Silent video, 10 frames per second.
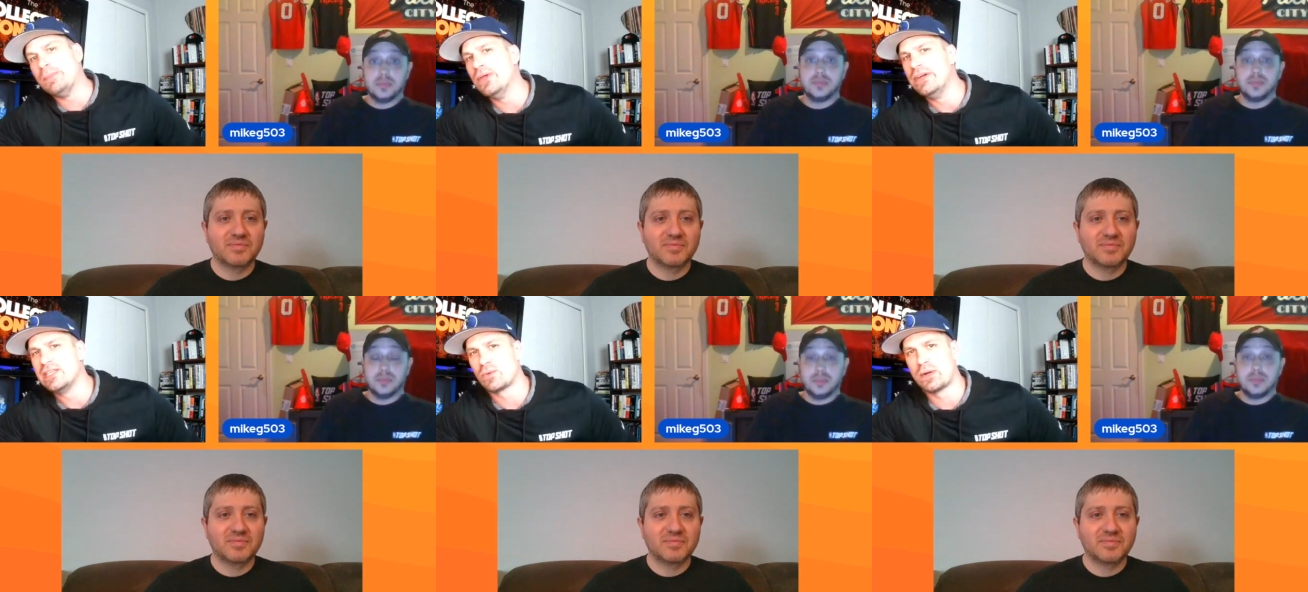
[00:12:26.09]

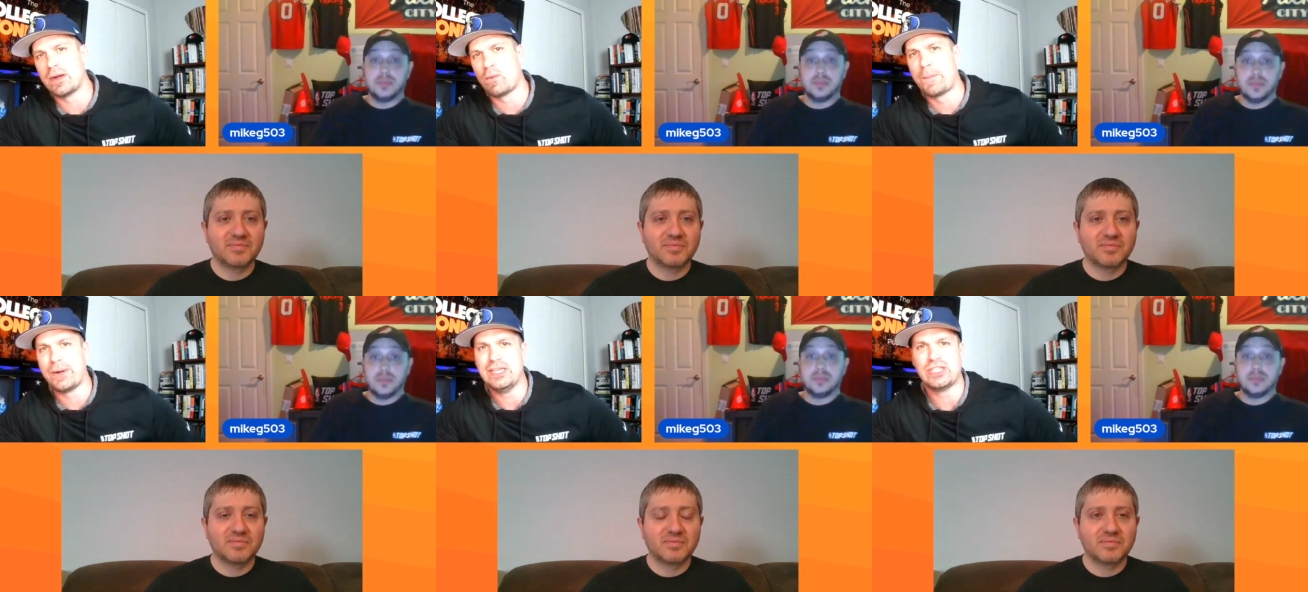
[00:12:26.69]
Speaker 1: Communities were,
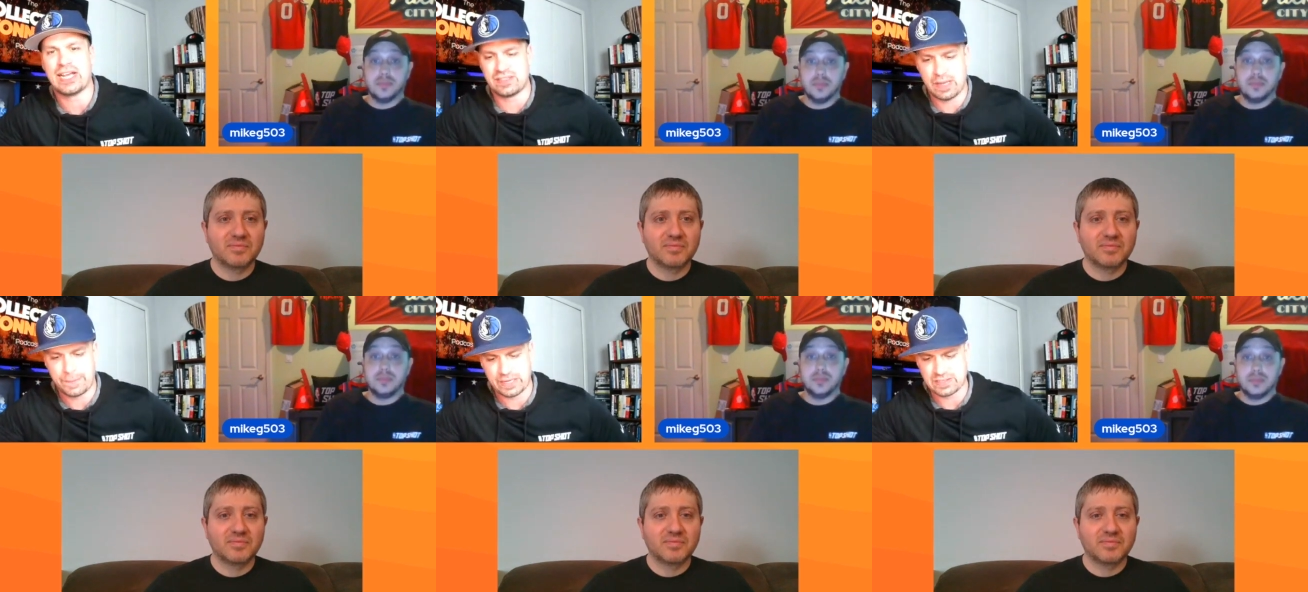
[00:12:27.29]
were pretty jazzed
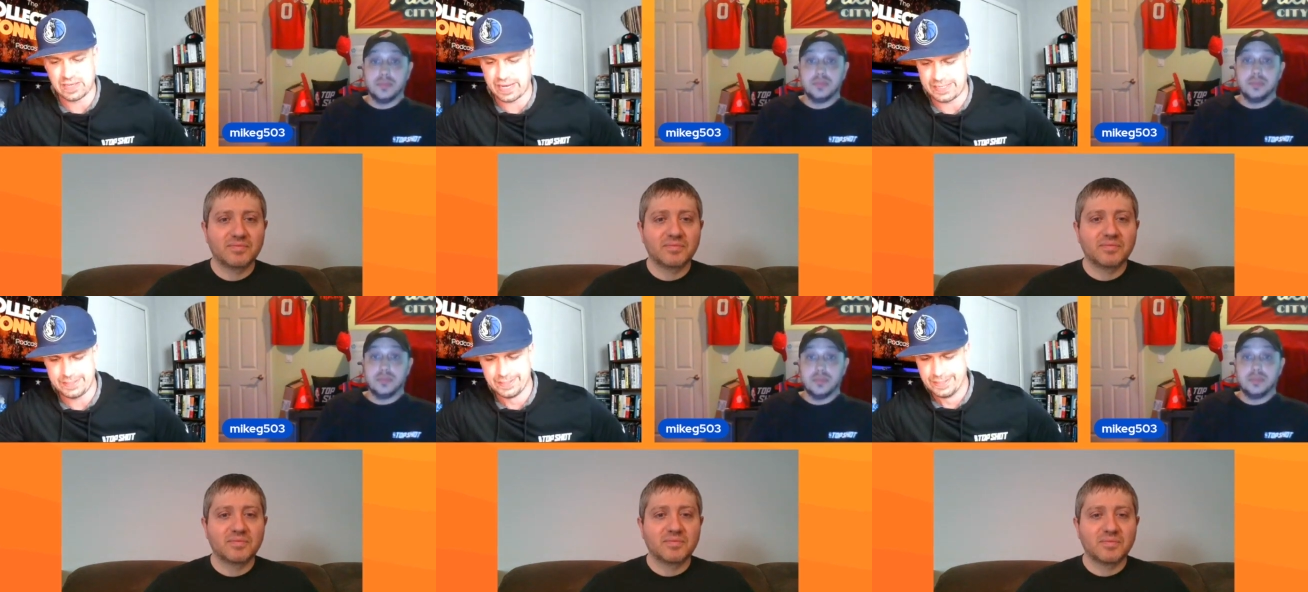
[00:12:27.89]
up and excited.